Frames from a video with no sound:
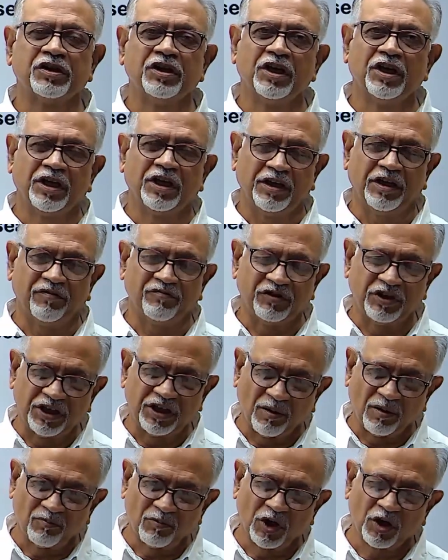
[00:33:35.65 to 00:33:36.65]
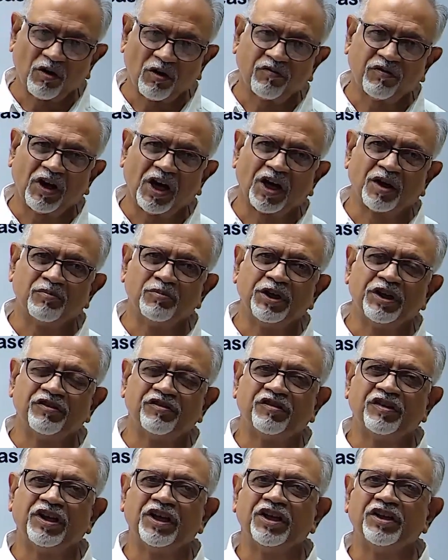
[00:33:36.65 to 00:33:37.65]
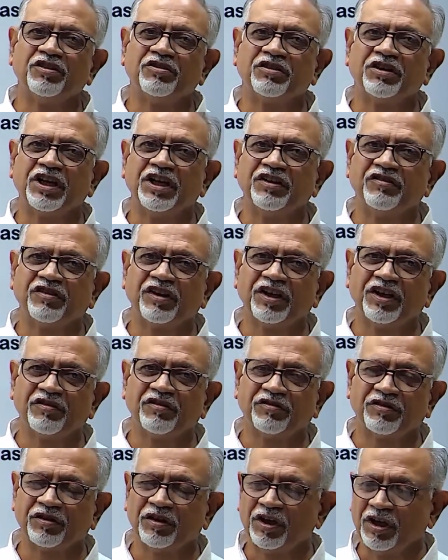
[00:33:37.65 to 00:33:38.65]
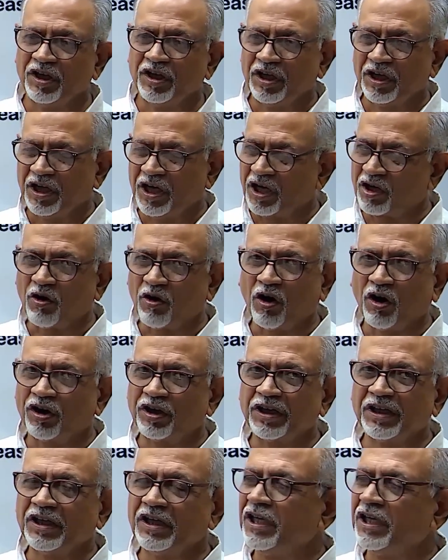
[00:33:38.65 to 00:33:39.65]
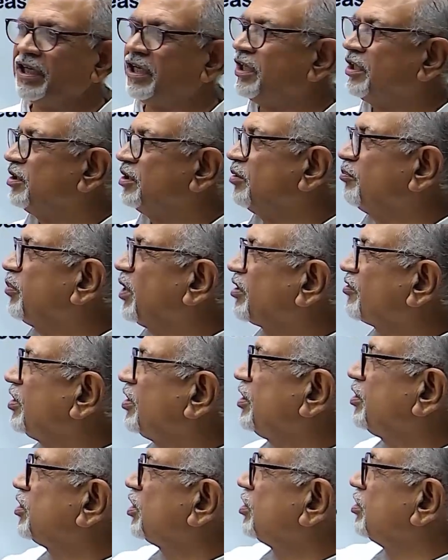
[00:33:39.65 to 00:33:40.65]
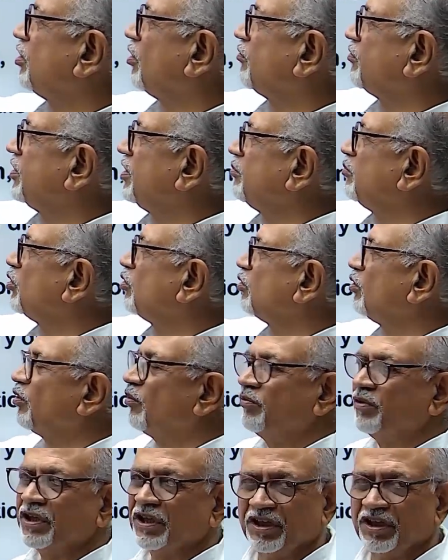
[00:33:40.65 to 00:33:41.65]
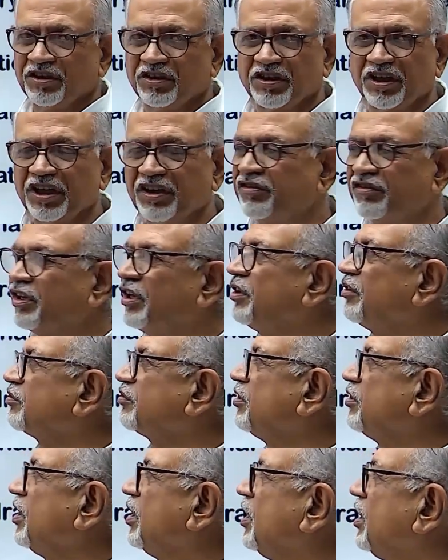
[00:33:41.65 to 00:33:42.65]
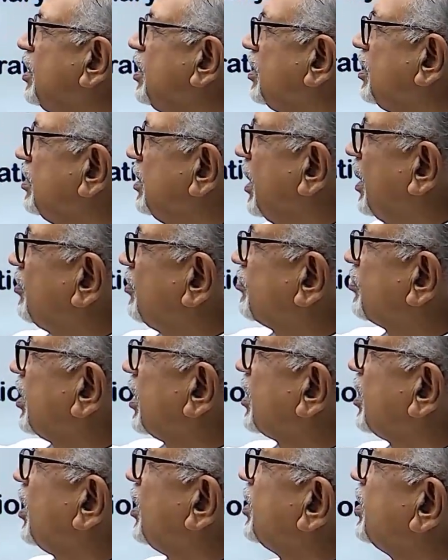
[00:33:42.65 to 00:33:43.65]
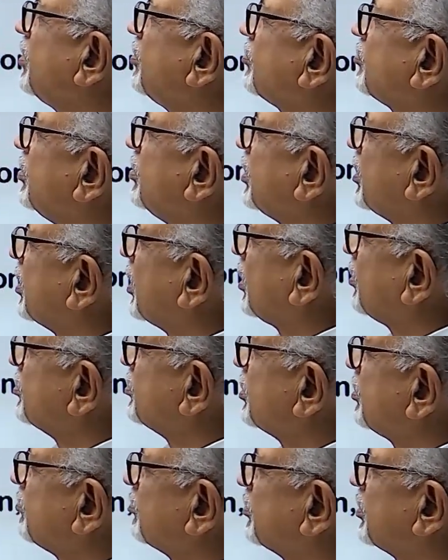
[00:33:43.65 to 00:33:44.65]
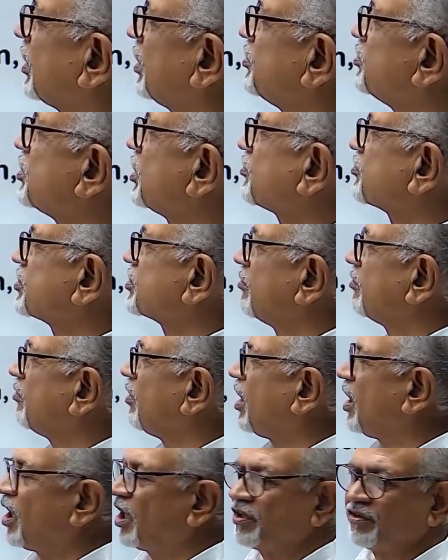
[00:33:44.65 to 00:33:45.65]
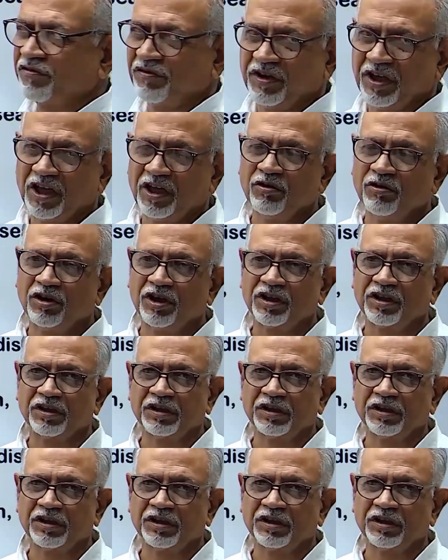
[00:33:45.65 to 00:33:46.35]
If the number of RBC increases, accordingly the percentage of hemoglobin increases. Then second is the congestive heart failure.